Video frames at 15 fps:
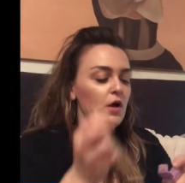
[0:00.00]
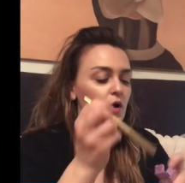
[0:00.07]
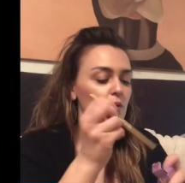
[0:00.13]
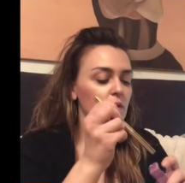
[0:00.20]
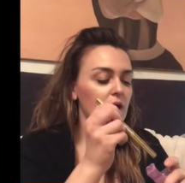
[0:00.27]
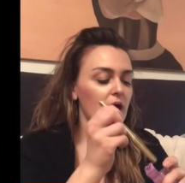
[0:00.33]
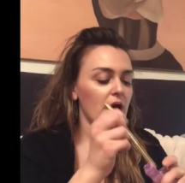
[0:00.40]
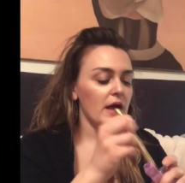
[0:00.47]

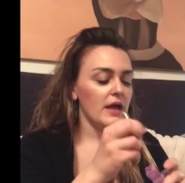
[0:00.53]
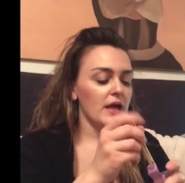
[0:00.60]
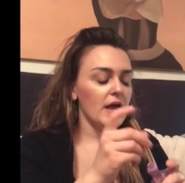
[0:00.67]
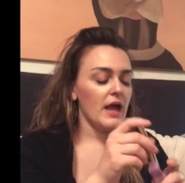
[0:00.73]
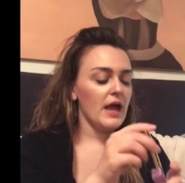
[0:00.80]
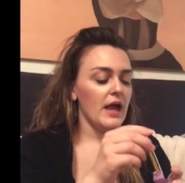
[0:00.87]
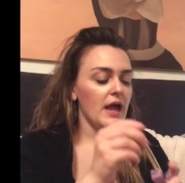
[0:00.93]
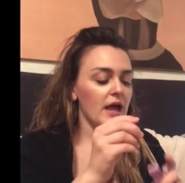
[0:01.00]
Okay,
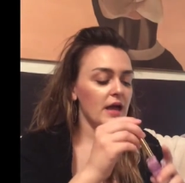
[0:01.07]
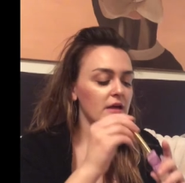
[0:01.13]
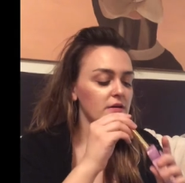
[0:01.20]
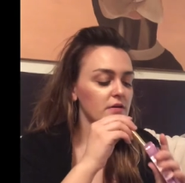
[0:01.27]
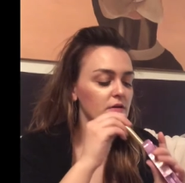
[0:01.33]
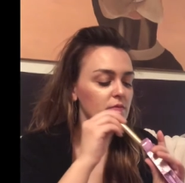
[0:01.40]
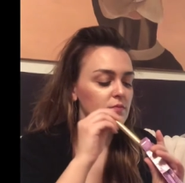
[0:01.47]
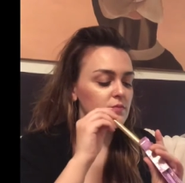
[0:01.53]

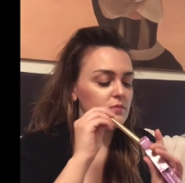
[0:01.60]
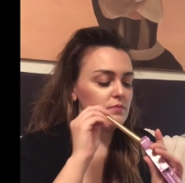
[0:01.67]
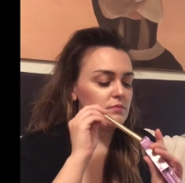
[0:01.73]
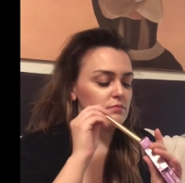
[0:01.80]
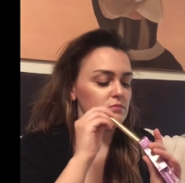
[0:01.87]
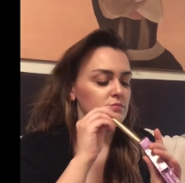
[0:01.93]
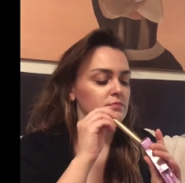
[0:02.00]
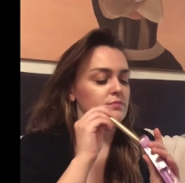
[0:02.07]
and...
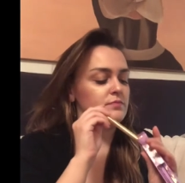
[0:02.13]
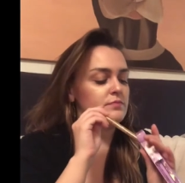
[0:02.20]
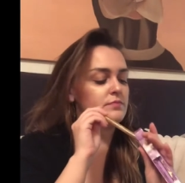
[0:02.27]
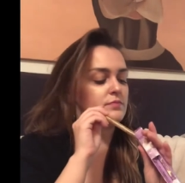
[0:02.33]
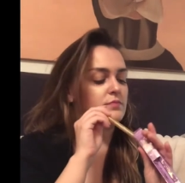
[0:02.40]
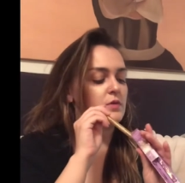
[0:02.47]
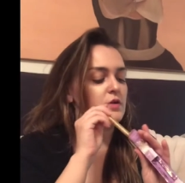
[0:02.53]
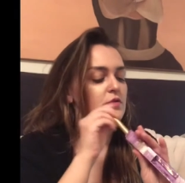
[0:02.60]
Mm,
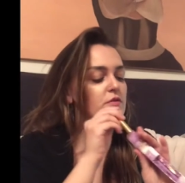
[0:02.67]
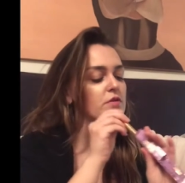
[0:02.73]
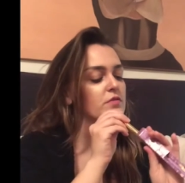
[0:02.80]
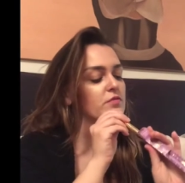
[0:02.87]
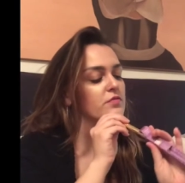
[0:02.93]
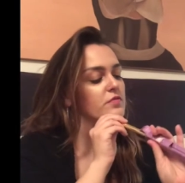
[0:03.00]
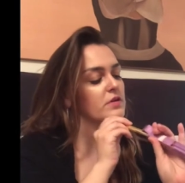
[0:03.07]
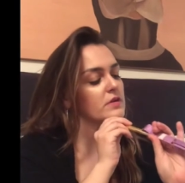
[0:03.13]
you gonna
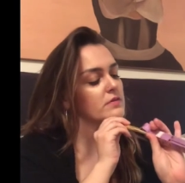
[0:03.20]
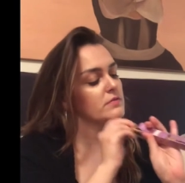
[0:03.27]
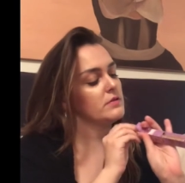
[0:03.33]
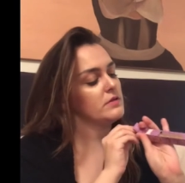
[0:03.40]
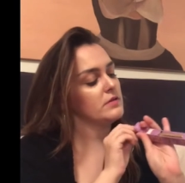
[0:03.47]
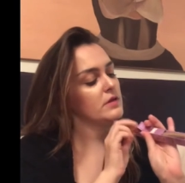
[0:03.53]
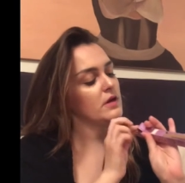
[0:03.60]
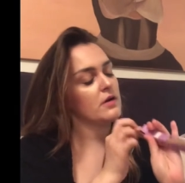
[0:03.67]
fit
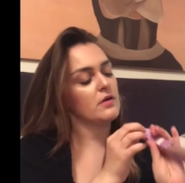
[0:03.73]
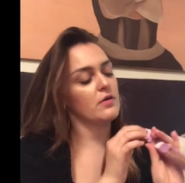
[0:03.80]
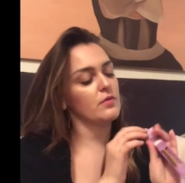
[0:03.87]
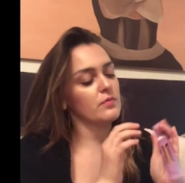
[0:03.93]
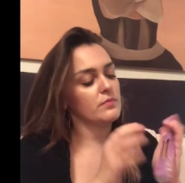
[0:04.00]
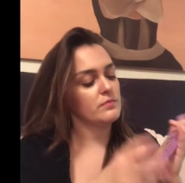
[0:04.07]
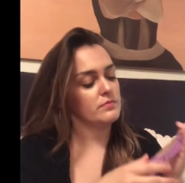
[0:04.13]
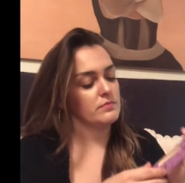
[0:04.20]
in there? Oh,
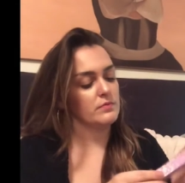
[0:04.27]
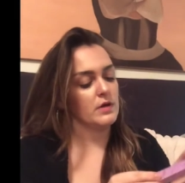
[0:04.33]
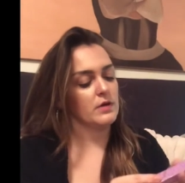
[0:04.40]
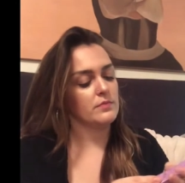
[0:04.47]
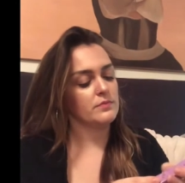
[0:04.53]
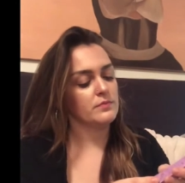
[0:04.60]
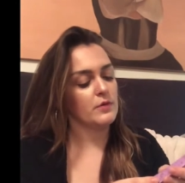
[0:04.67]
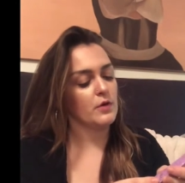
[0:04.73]
well,
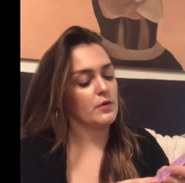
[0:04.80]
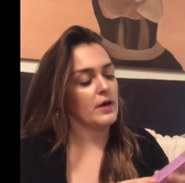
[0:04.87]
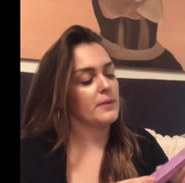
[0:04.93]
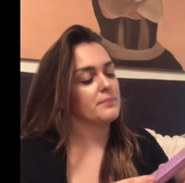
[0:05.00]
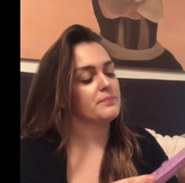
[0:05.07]
okay.